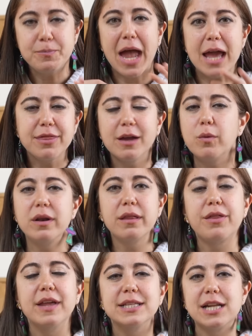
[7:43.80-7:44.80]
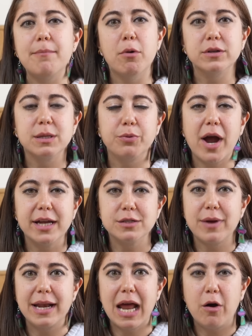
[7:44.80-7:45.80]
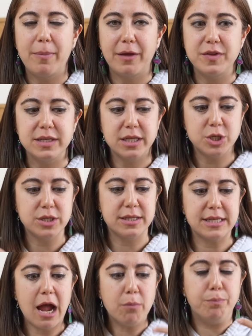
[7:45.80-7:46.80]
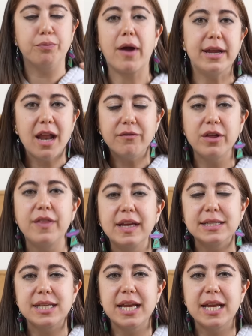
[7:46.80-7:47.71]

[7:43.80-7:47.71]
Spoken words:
I think one of the things that I'm most surprised right now about these dishes is how bright everything is